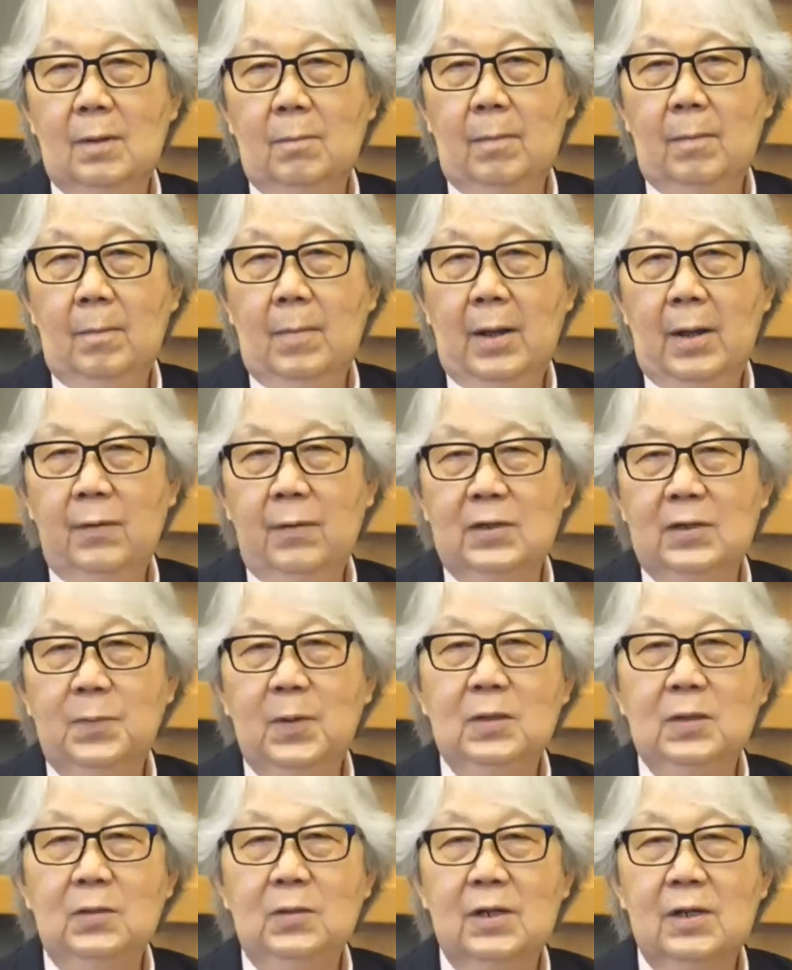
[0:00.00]
My
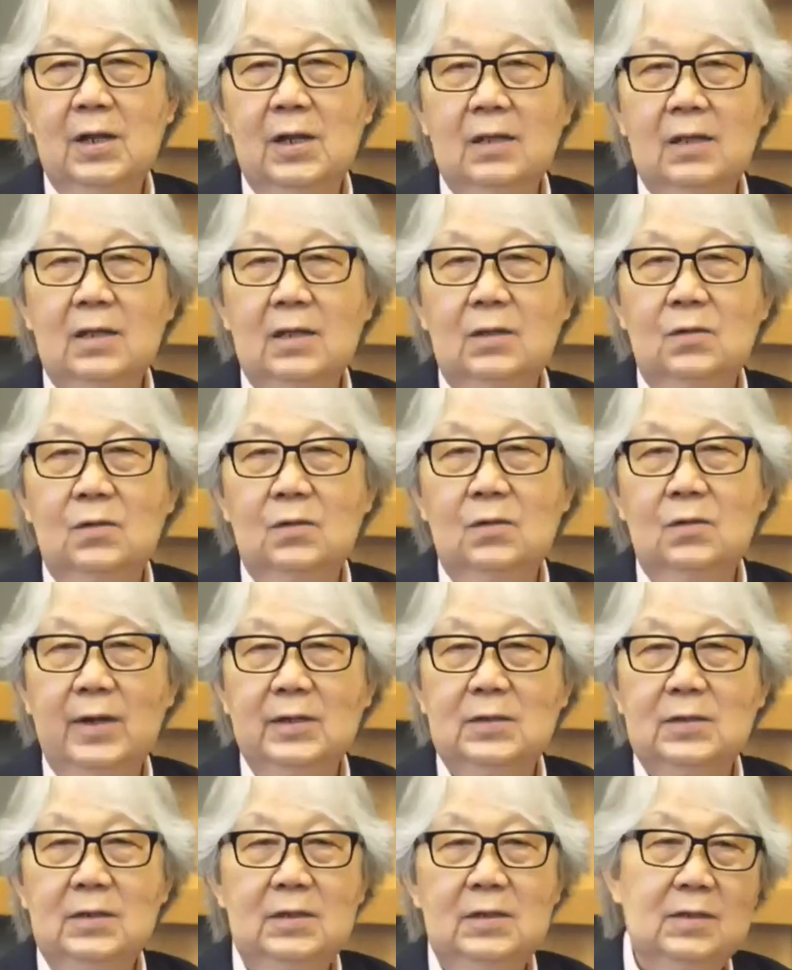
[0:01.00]
response to the other two
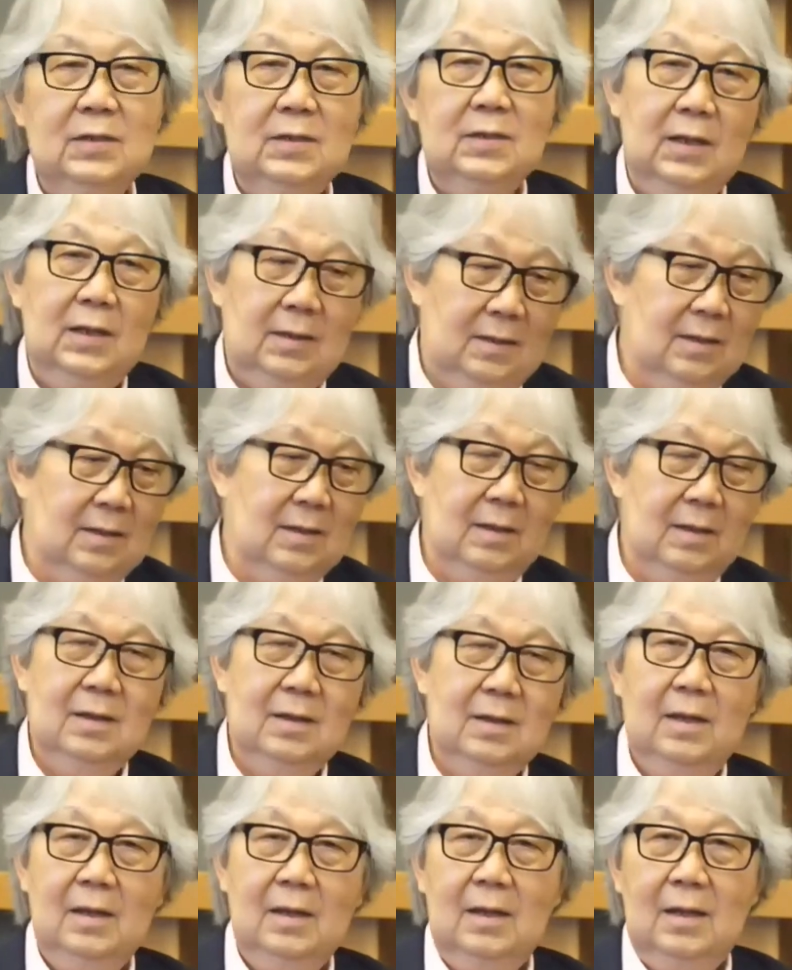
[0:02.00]
questions is that
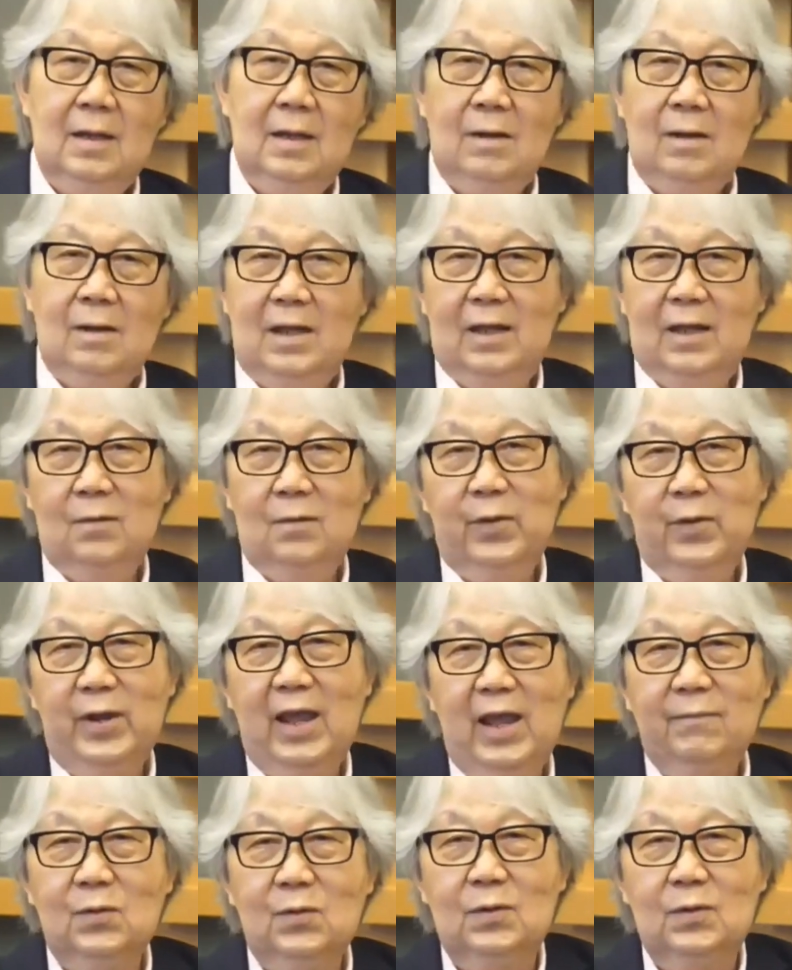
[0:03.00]
we
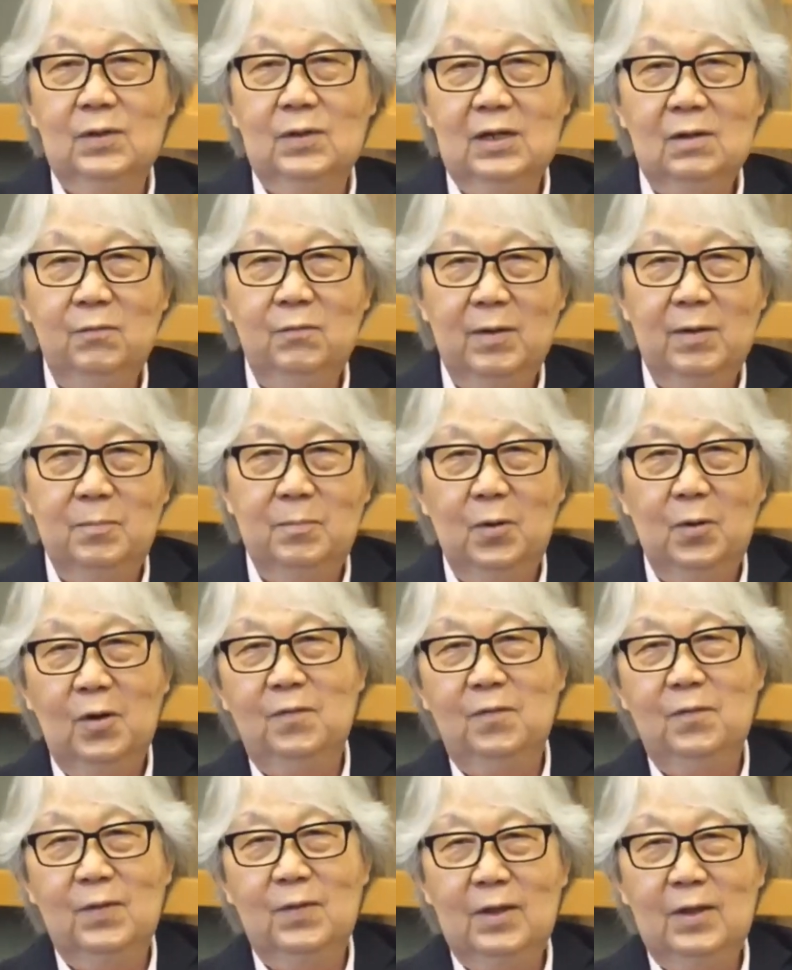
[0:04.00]
have to deal with
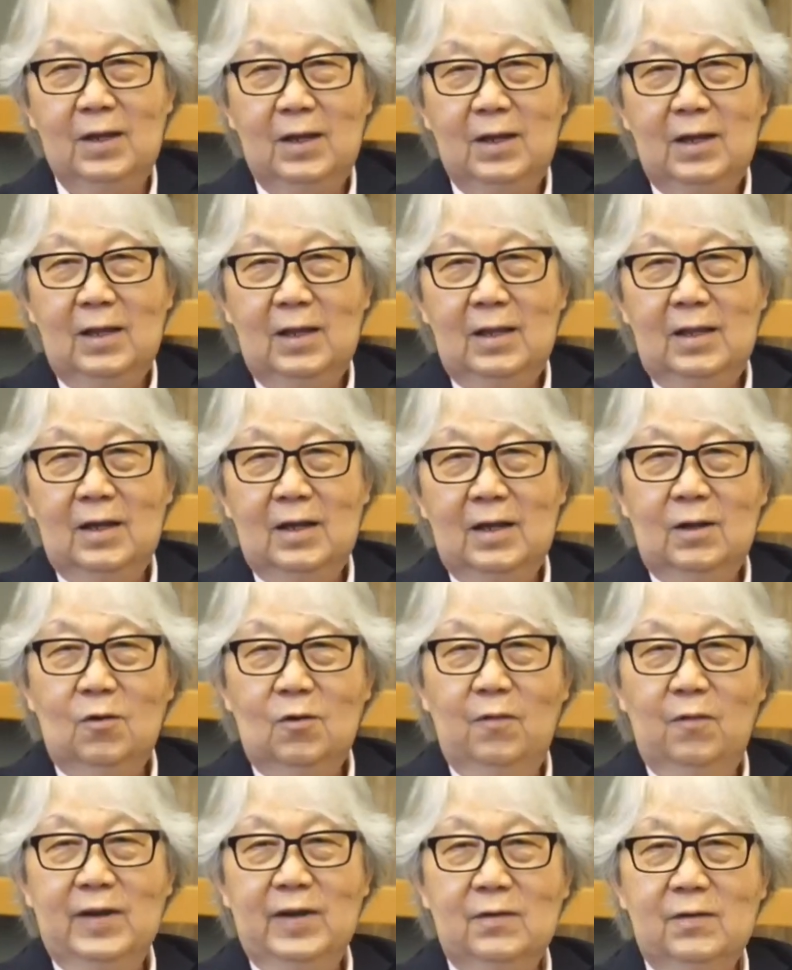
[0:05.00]
both the
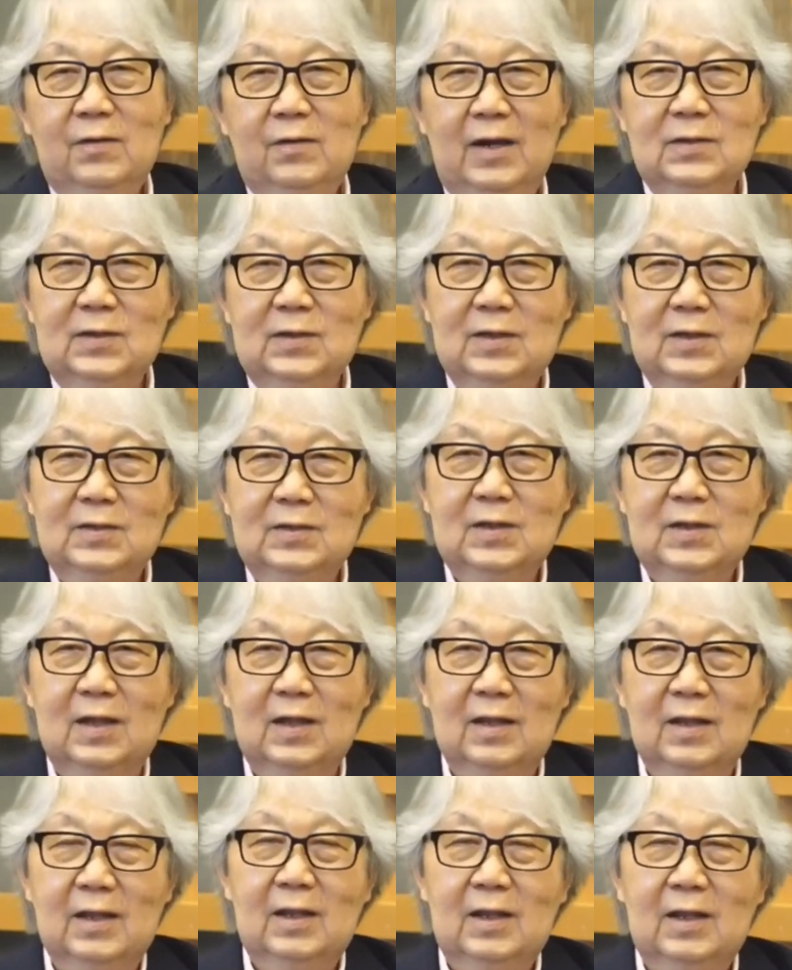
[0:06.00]
COVID crisis and
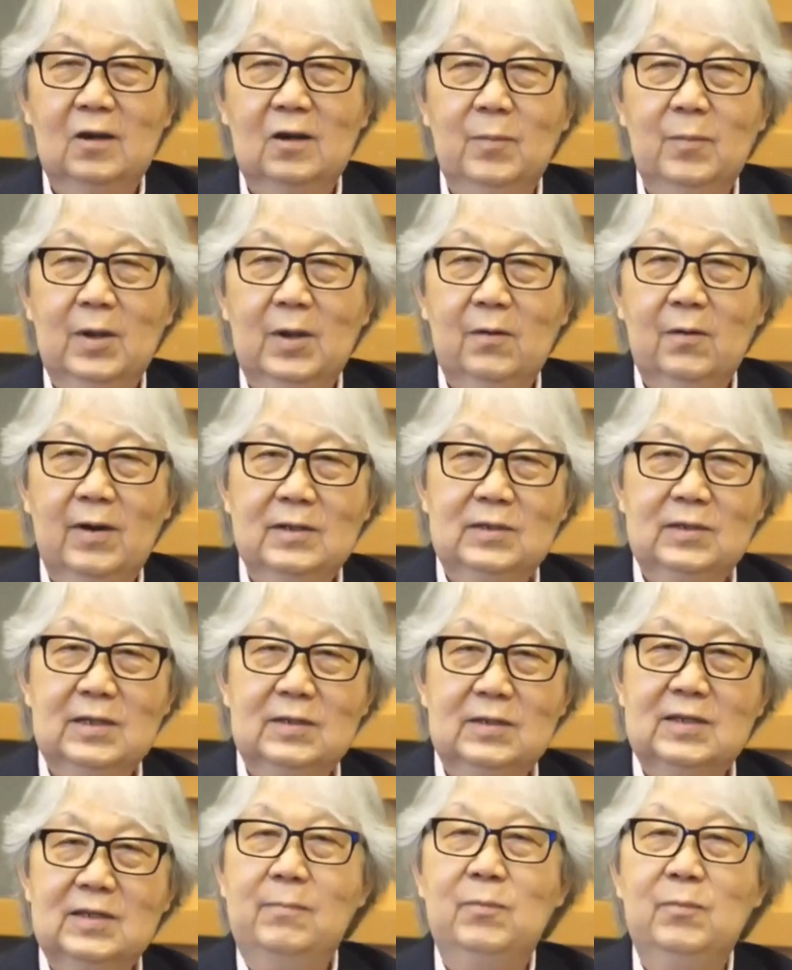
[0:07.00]
the economic crisis
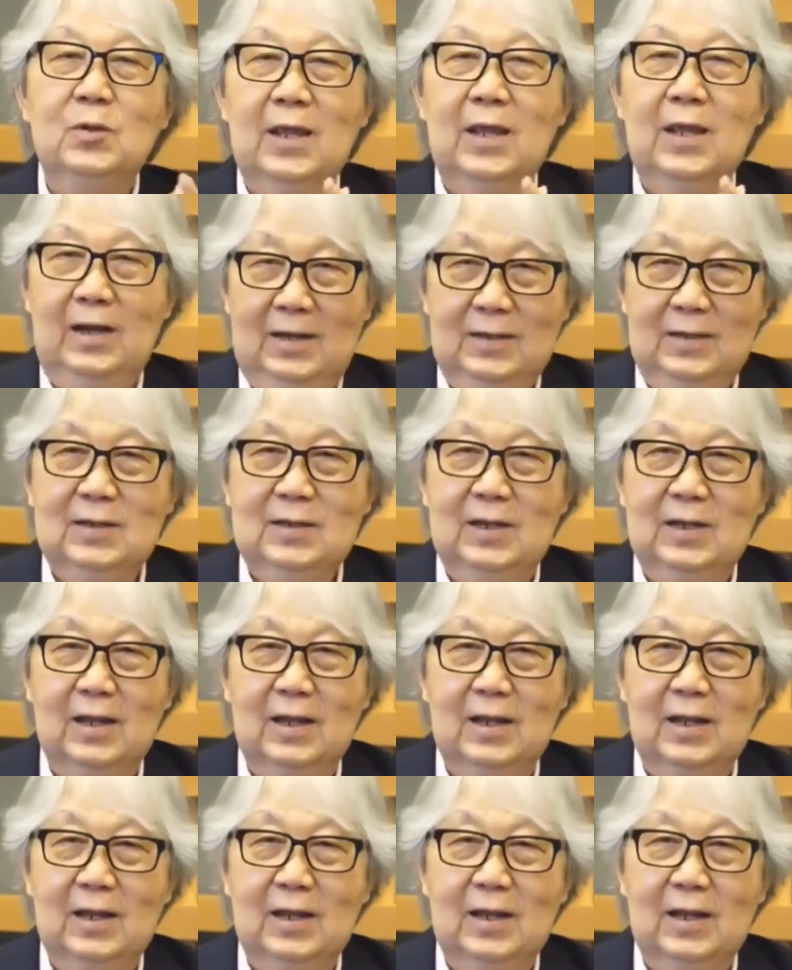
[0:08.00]
simultaneously.